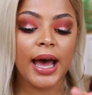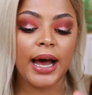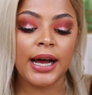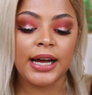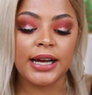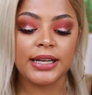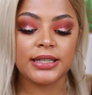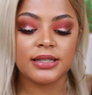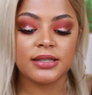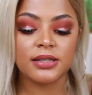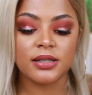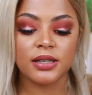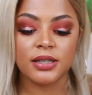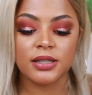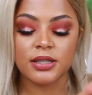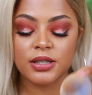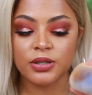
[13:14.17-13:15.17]

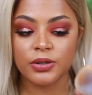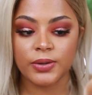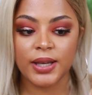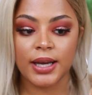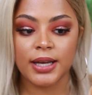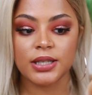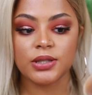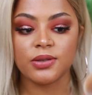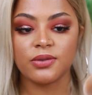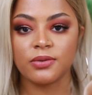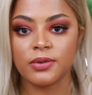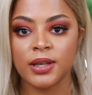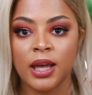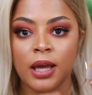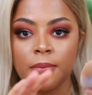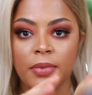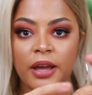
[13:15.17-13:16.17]
And so yeah, so
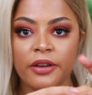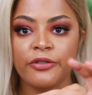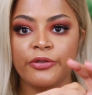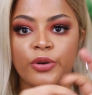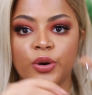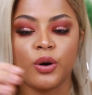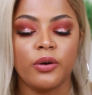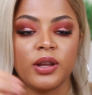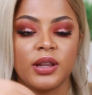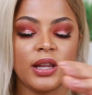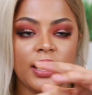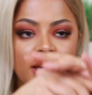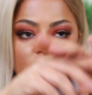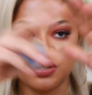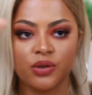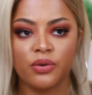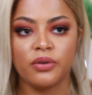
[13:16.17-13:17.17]
it came by 4 in
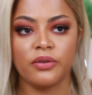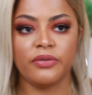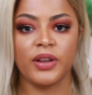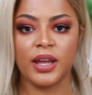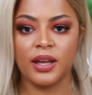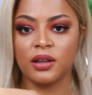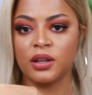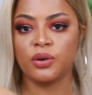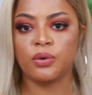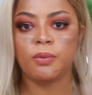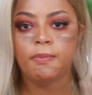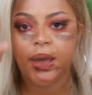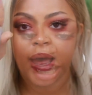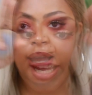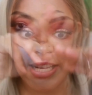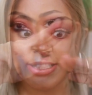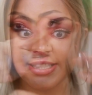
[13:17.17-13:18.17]
like a sort of like little
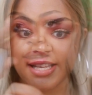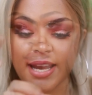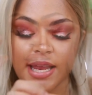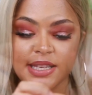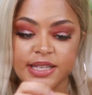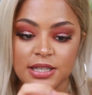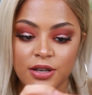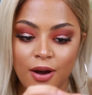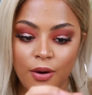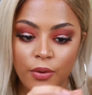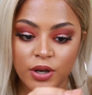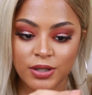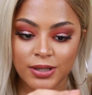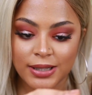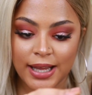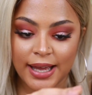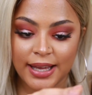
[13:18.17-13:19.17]
bag. Like I said, I did not
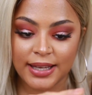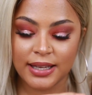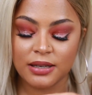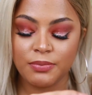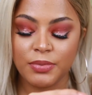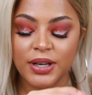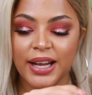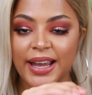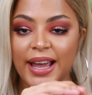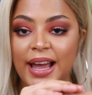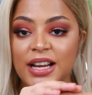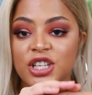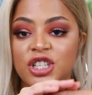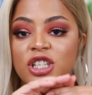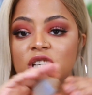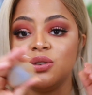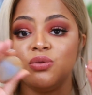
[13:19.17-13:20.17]
want to like it, but I
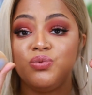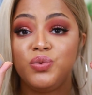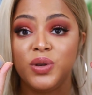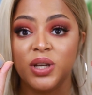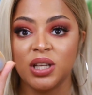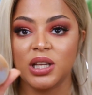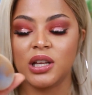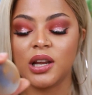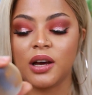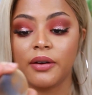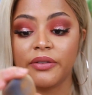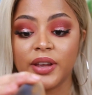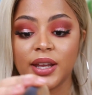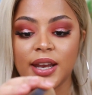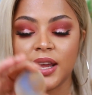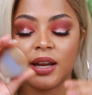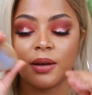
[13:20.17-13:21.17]
actually really
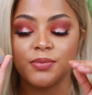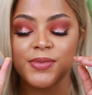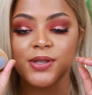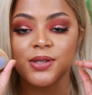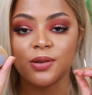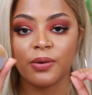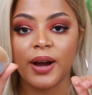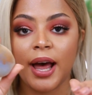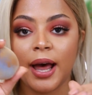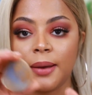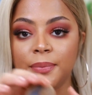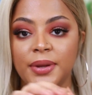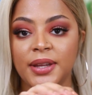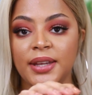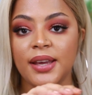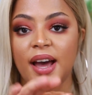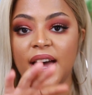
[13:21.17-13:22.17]
love it, and I'm so
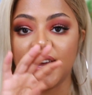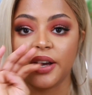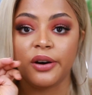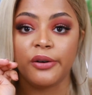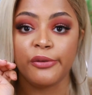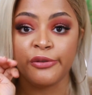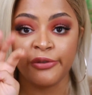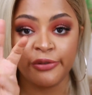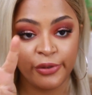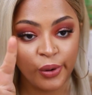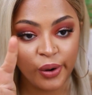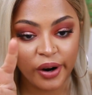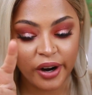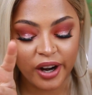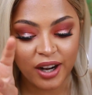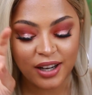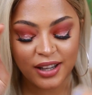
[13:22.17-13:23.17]
happy I got
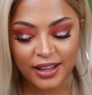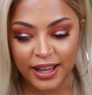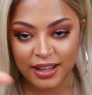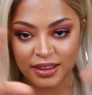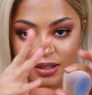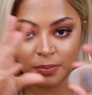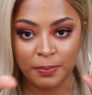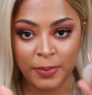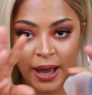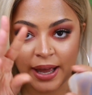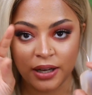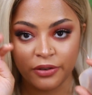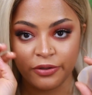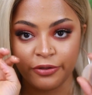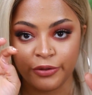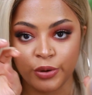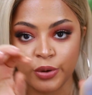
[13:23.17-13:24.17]
4, like the
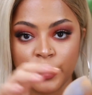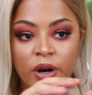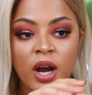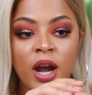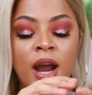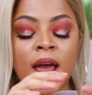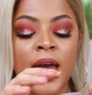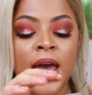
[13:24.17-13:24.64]
pack of 4.